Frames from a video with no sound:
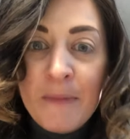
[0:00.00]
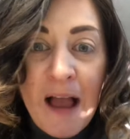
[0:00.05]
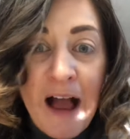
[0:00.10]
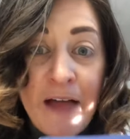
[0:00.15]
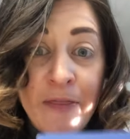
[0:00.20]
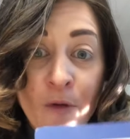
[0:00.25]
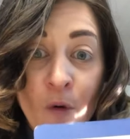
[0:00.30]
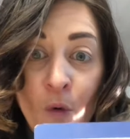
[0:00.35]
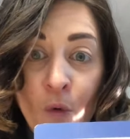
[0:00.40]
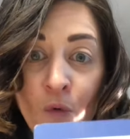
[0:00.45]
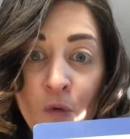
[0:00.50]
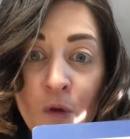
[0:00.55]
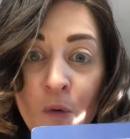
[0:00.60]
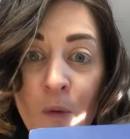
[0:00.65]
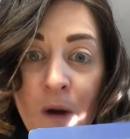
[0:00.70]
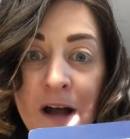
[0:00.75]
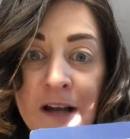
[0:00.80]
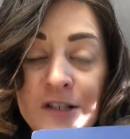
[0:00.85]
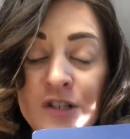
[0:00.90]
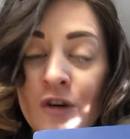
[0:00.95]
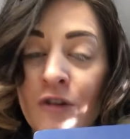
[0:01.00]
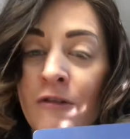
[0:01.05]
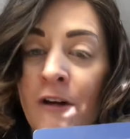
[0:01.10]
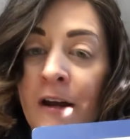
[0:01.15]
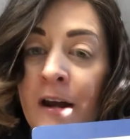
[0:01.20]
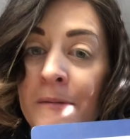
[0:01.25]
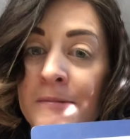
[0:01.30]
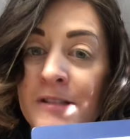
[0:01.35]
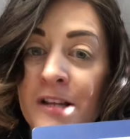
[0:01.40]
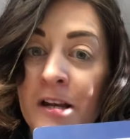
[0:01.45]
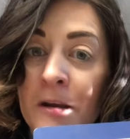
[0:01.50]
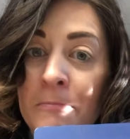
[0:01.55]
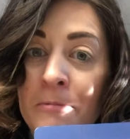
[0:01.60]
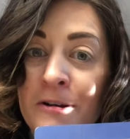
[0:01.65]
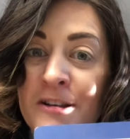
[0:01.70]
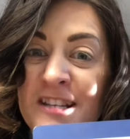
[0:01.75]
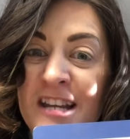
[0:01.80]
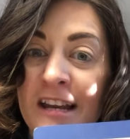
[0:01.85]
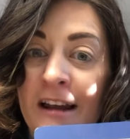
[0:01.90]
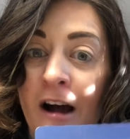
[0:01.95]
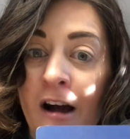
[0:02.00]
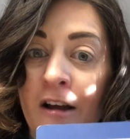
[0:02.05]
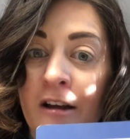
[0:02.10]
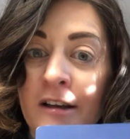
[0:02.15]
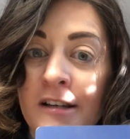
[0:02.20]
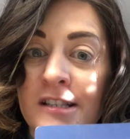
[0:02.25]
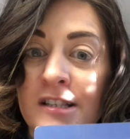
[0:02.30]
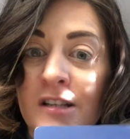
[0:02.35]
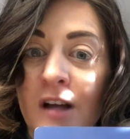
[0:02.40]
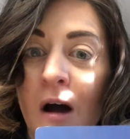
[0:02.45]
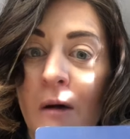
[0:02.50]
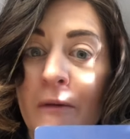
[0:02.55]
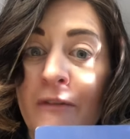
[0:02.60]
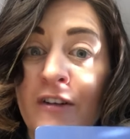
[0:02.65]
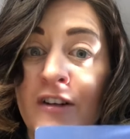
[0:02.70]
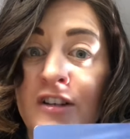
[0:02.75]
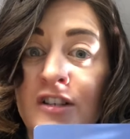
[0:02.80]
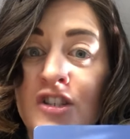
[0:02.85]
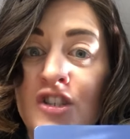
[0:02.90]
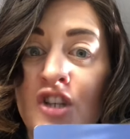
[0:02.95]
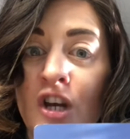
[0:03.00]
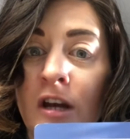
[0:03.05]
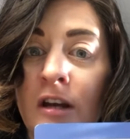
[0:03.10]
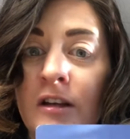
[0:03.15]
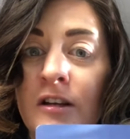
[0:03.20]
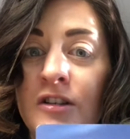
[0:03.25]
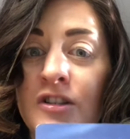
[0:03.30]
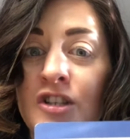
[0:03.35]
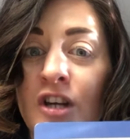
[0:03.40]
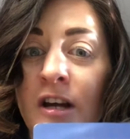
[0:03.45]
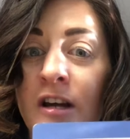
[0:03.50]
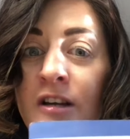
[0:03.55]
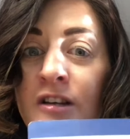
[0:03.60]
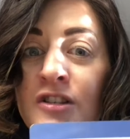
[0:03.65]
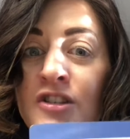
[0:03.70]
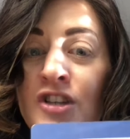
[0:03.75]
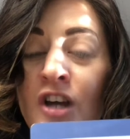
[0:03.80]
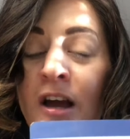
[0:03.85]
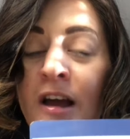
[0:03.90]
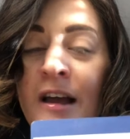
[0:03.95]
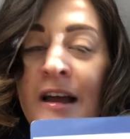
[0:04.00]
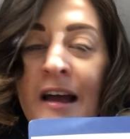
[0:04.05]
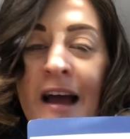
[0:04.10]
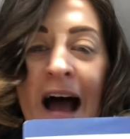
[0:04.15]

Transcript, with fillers: And all the words your grown up's going to put in are going to start with a j, j, j.